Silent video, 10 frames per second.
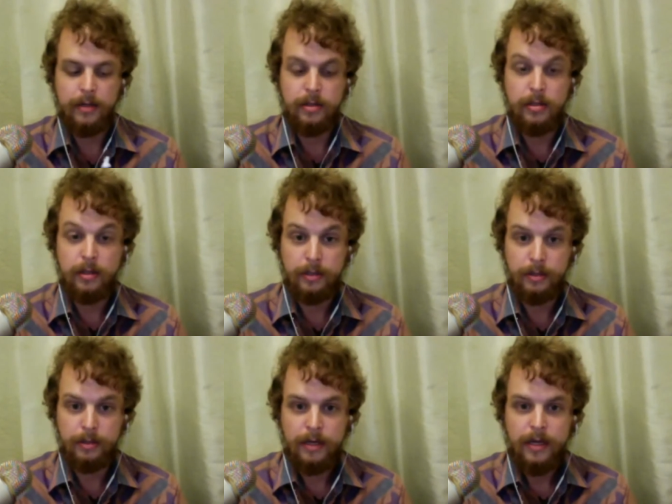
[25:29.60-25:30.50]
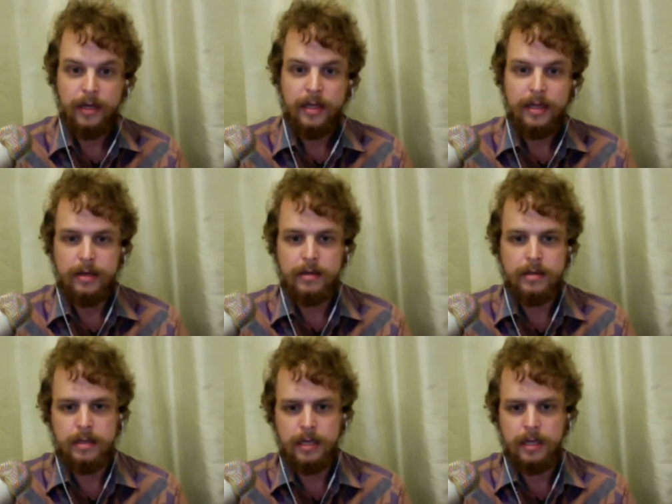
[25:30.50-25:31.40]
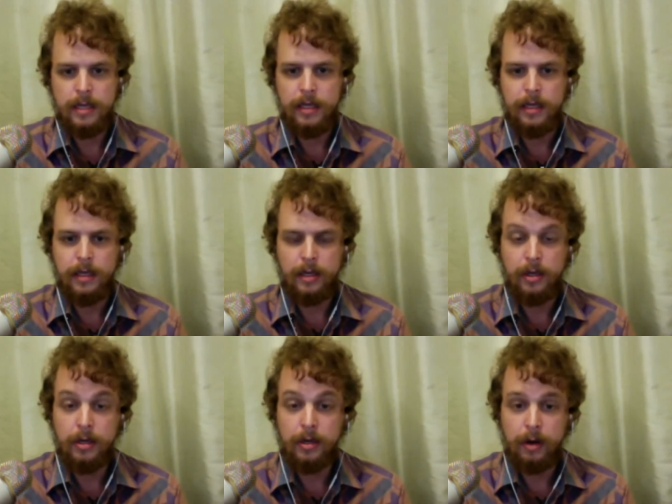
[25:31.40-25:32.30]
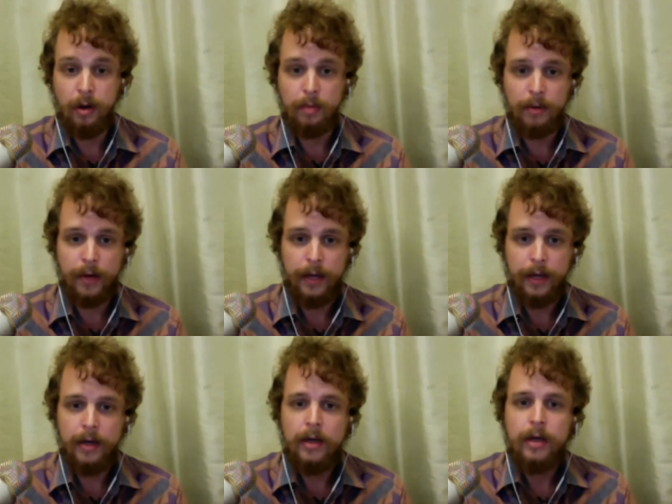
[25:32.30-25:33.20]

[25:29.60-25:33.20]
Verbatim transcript: Two, there is the good old boy